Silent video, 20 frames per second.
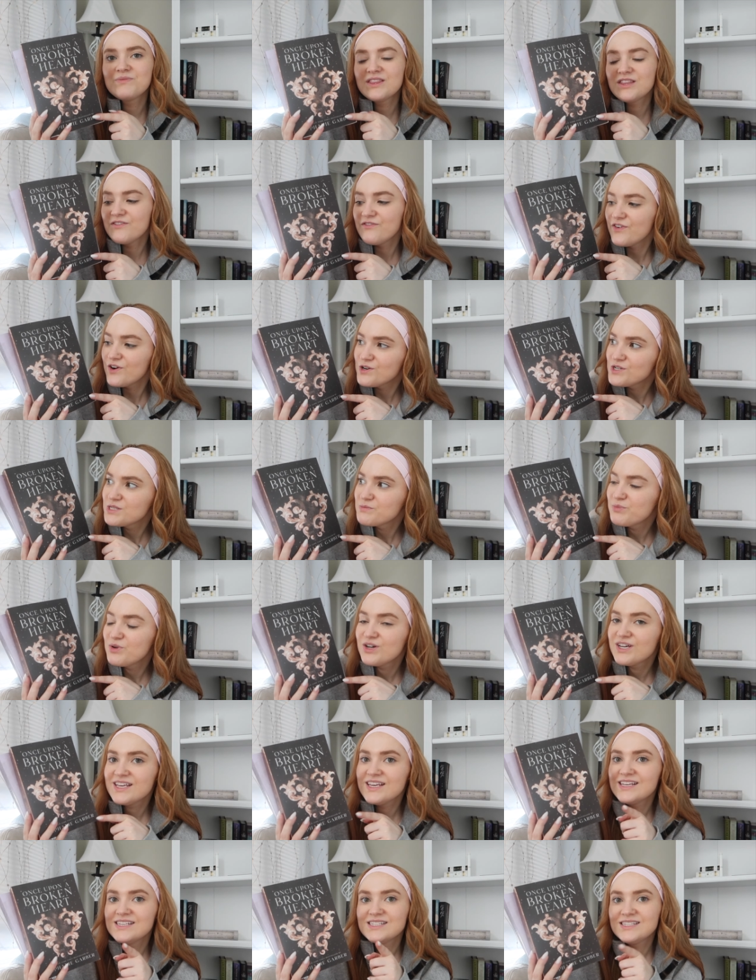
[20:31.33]
the first
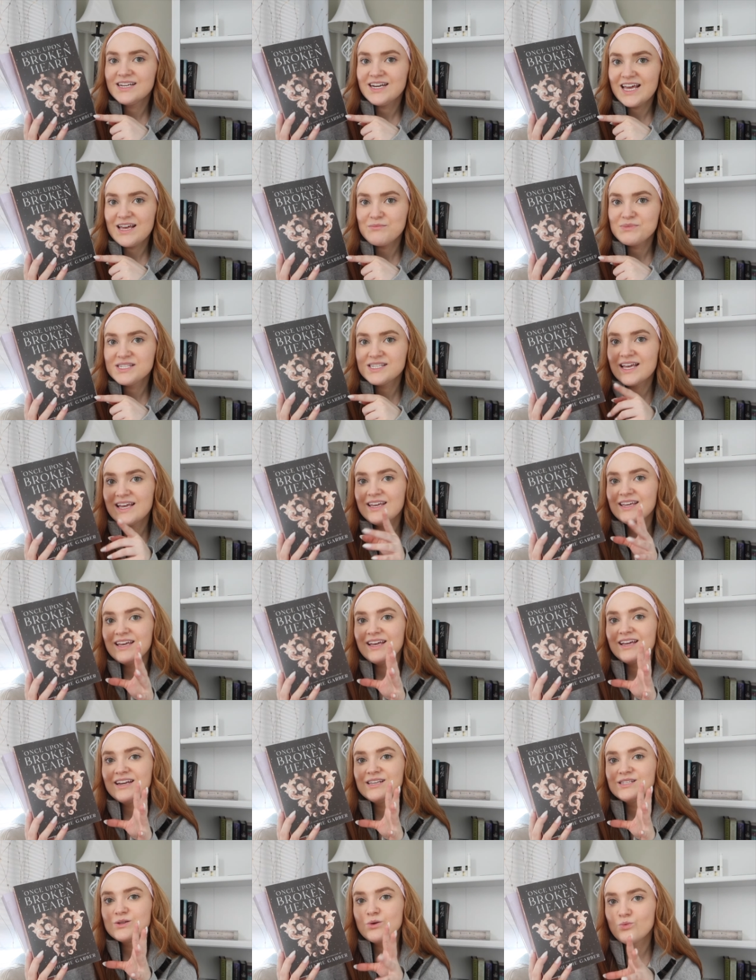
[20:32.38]
book is the namesake.
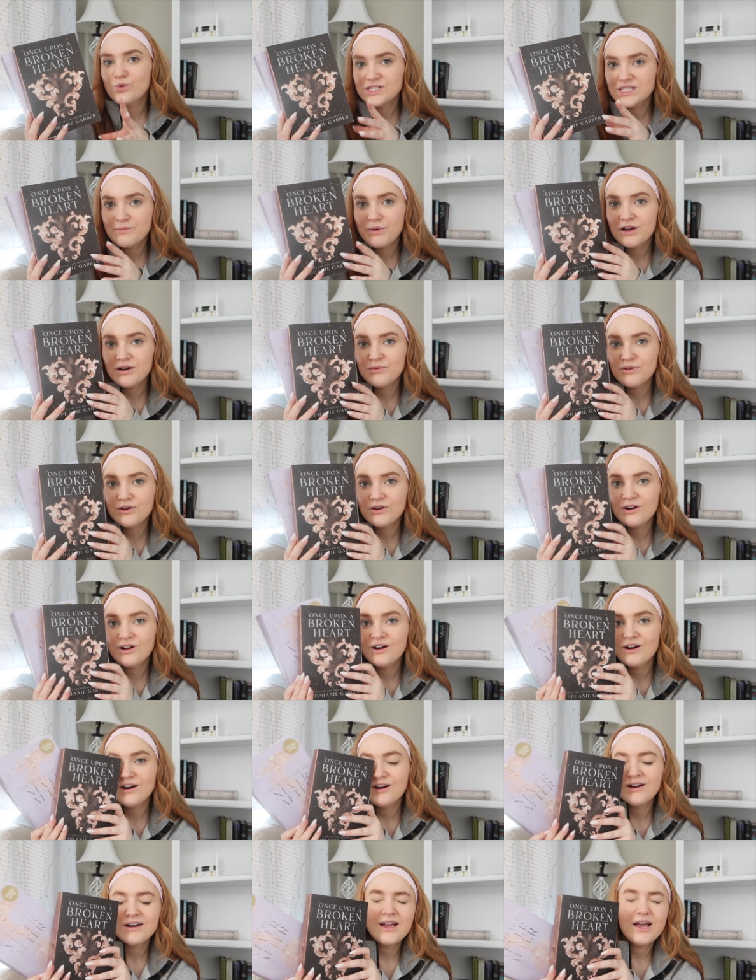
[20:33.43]
It is Once Upon a Broken
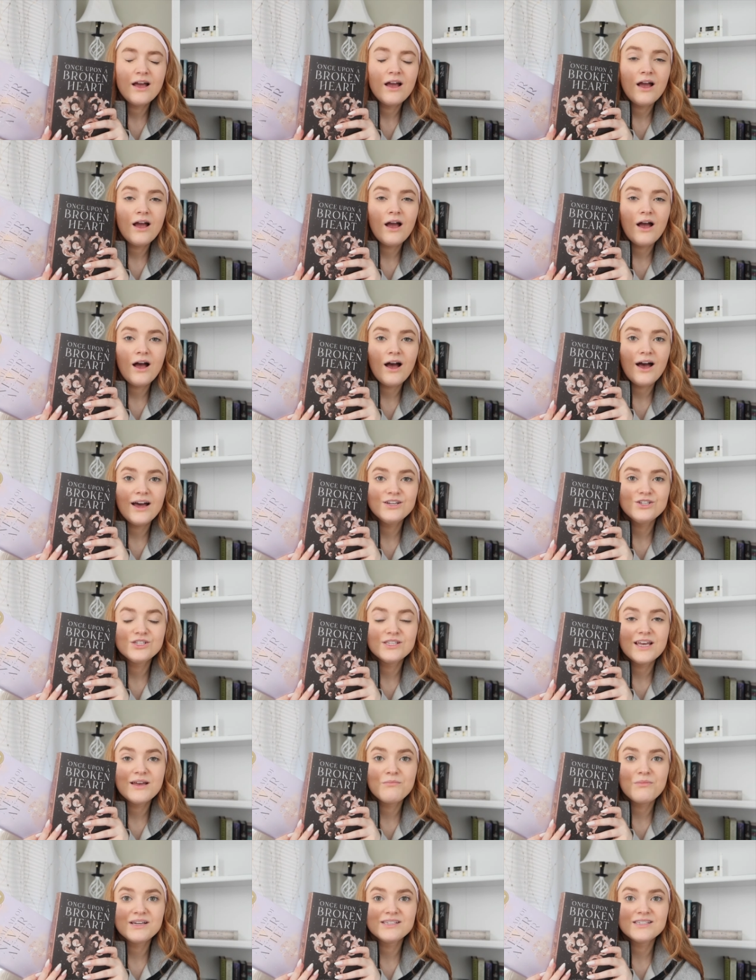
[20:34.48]
Heart. I just
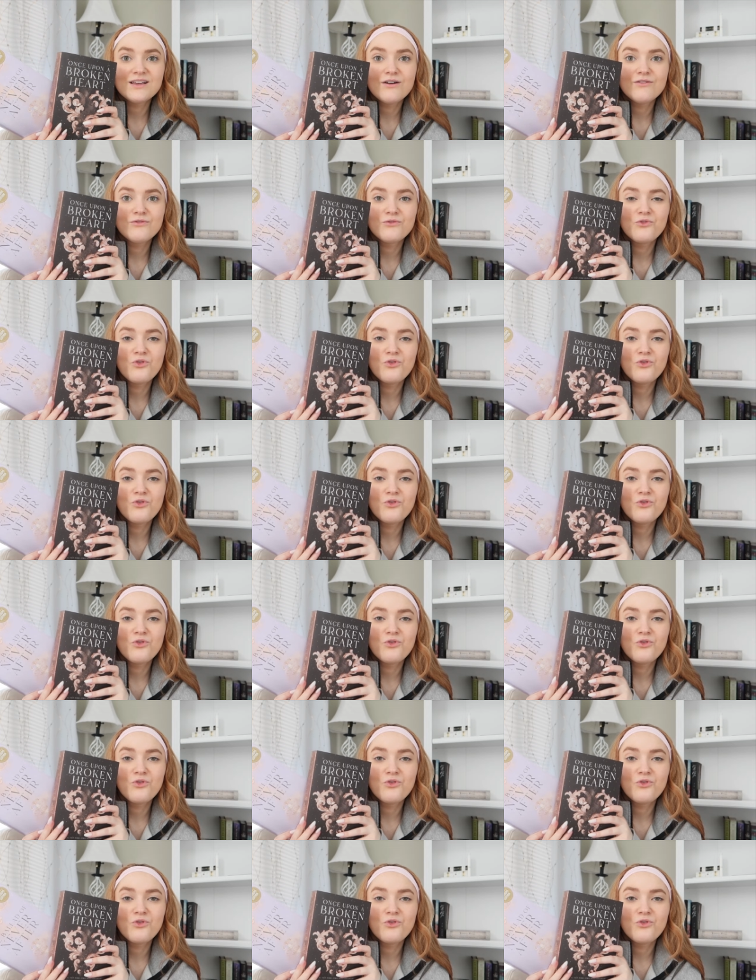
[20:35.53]
hit myself